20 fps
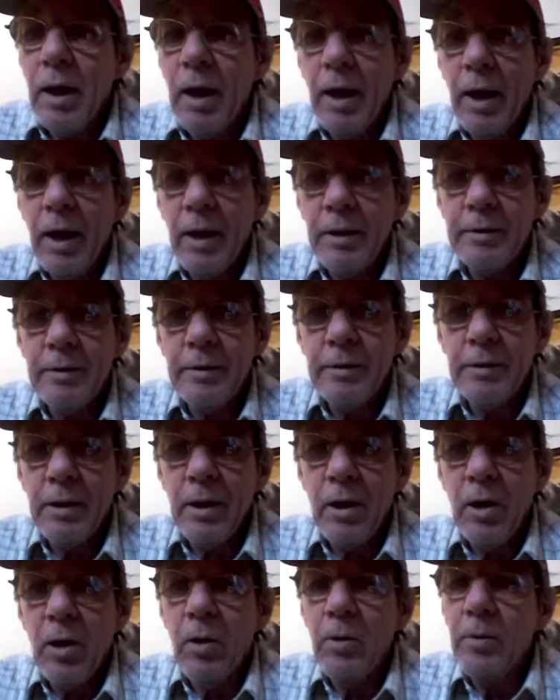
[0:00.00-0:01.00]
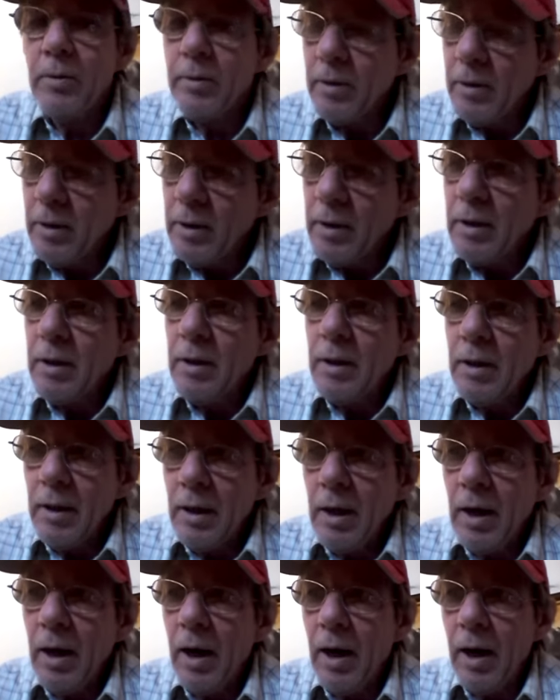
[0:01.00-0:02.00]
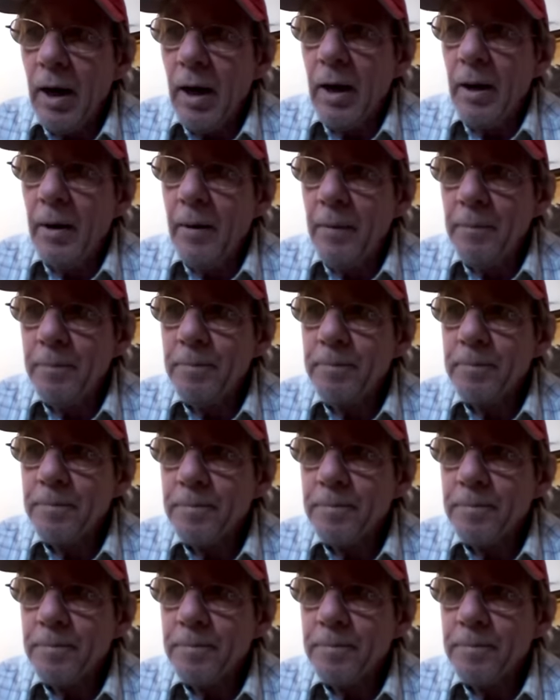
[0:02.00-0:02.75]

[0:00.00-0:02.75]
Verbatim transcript: and you know. Um,